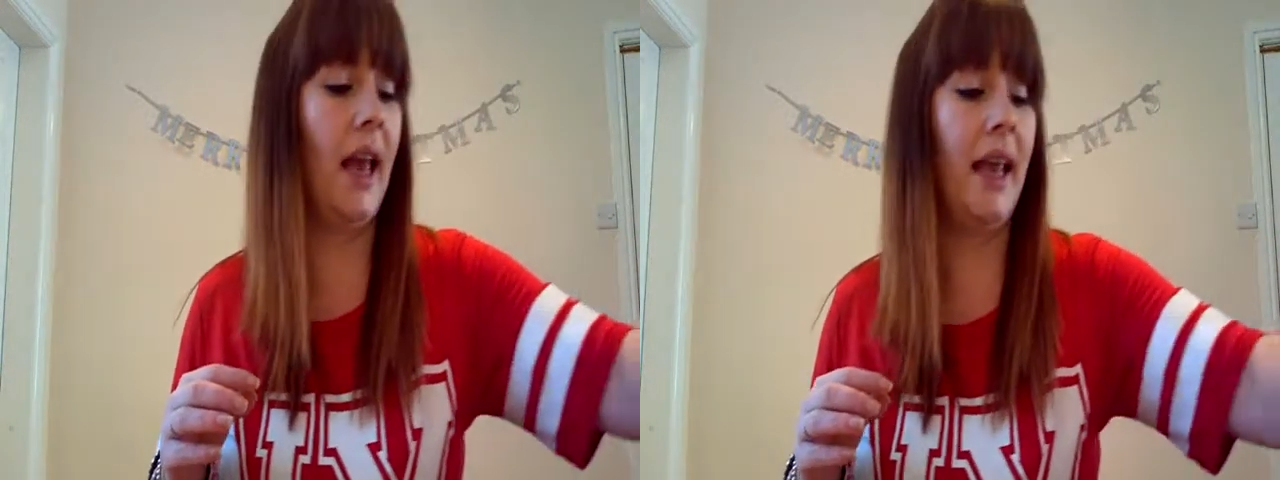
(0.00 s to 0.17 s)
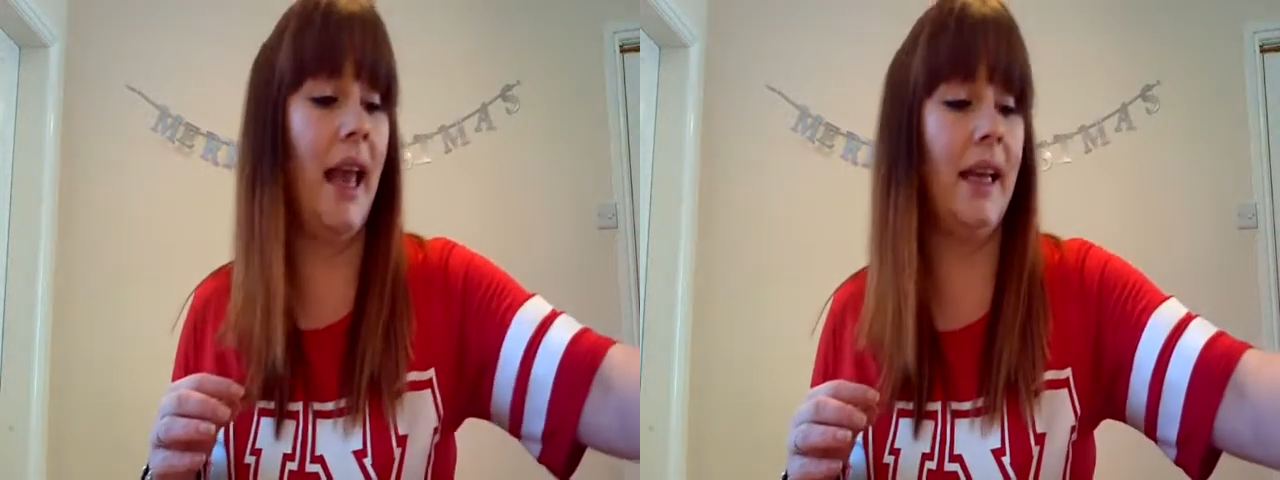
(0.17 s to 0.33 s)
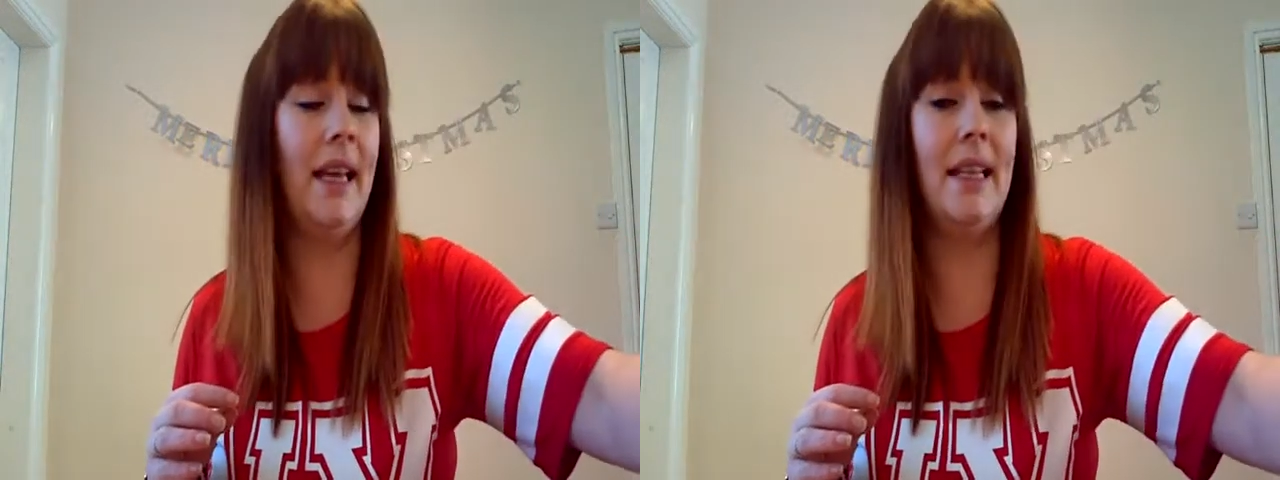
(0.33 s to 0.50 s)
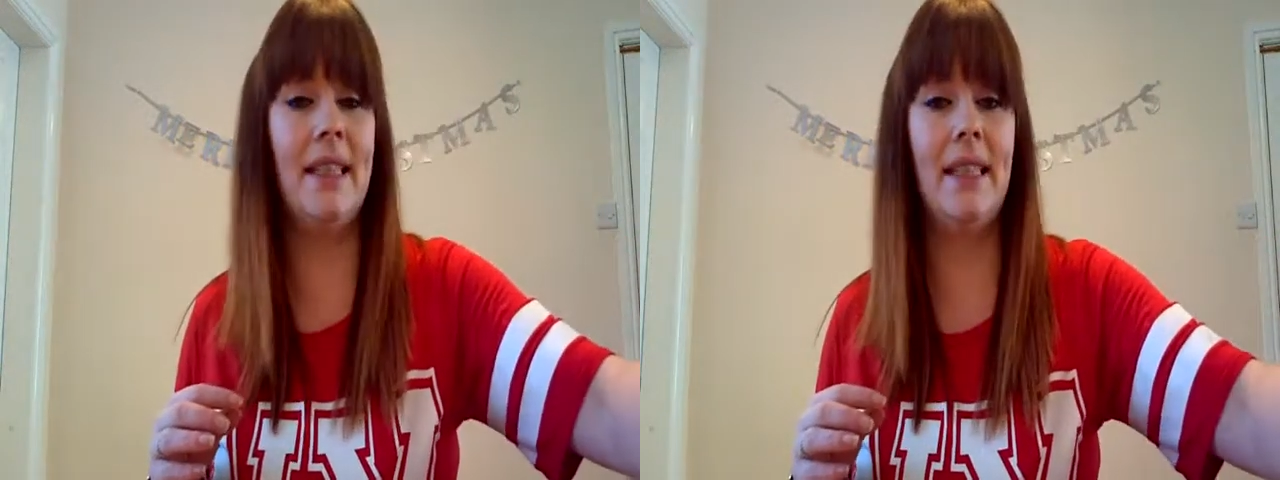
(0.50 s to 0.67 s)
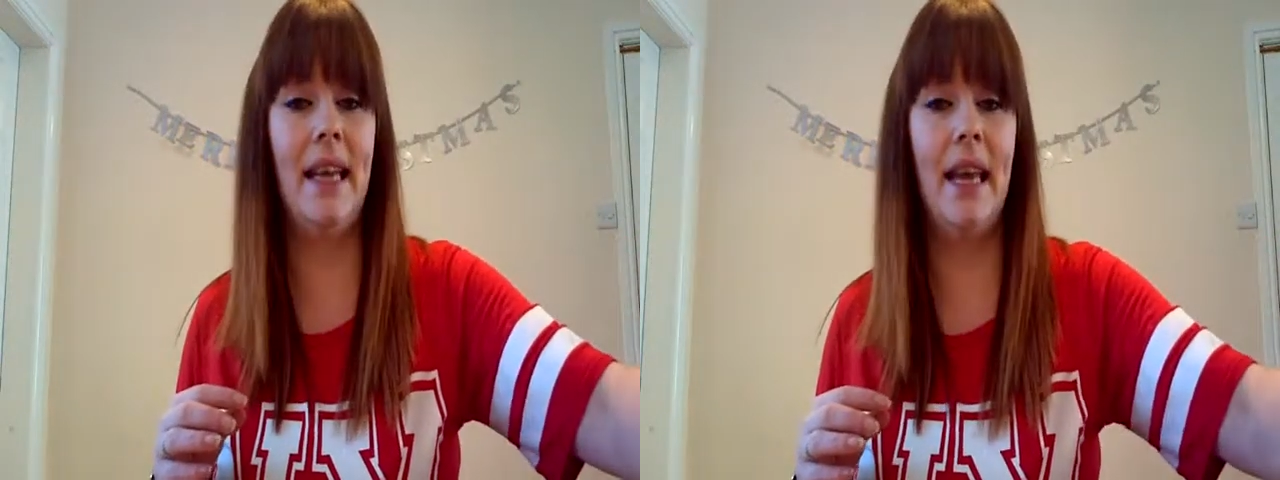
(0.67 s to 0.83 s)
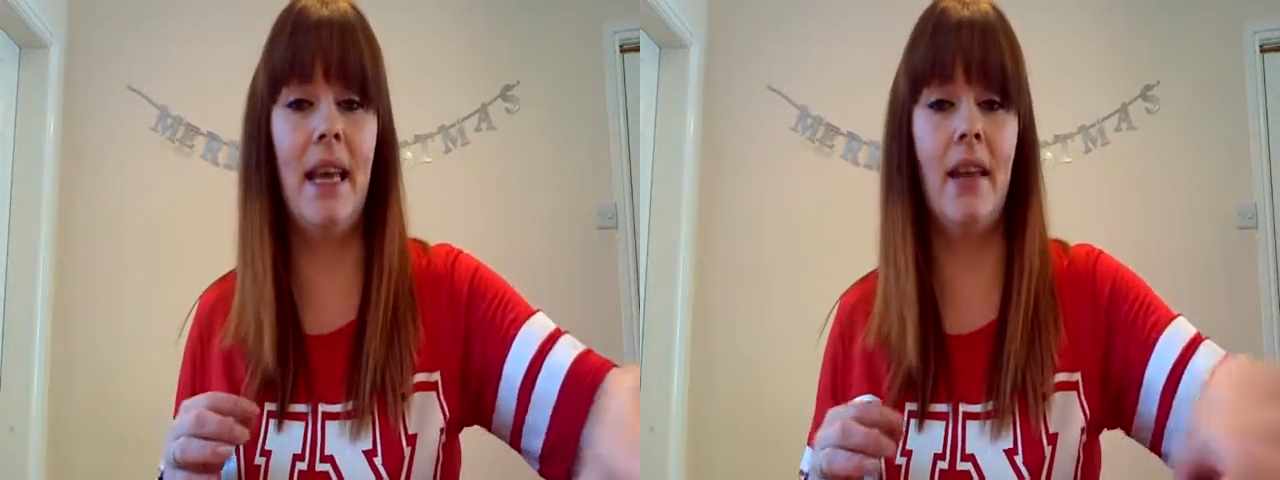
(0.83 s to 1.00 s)
again is
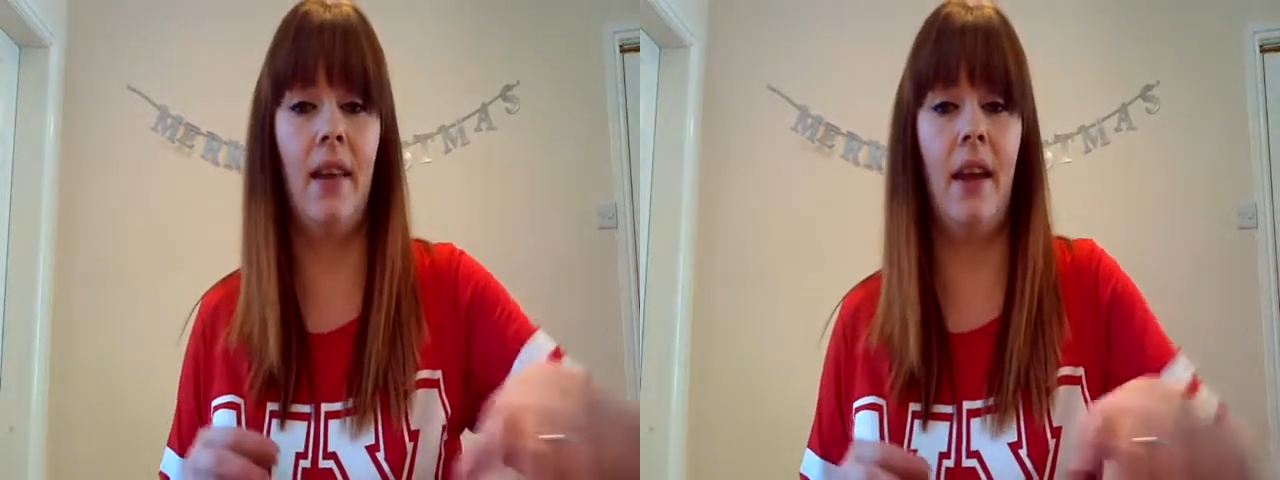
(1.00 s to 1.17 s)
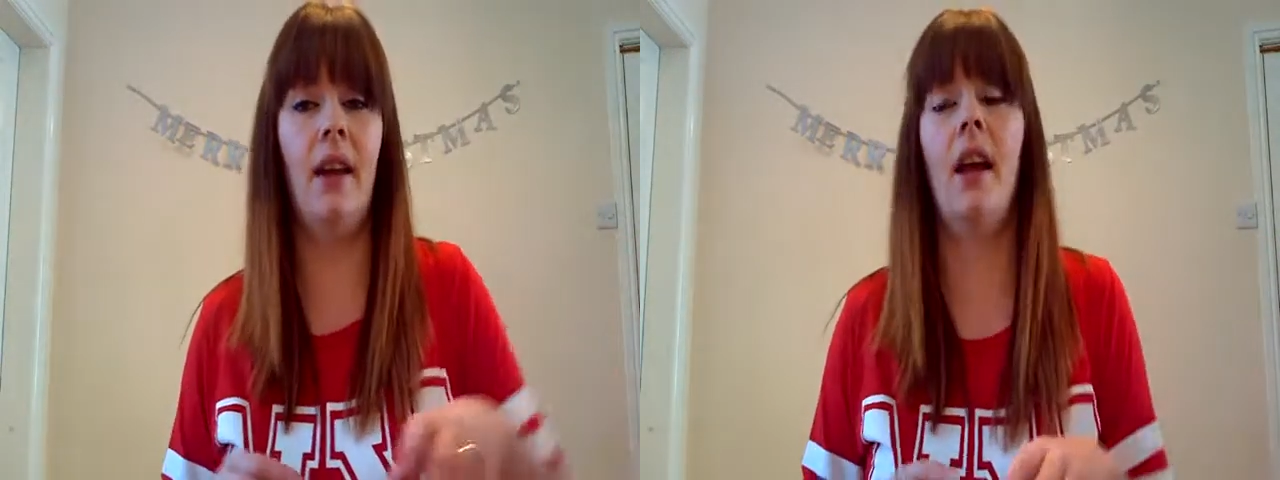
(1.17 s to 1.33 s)
teething,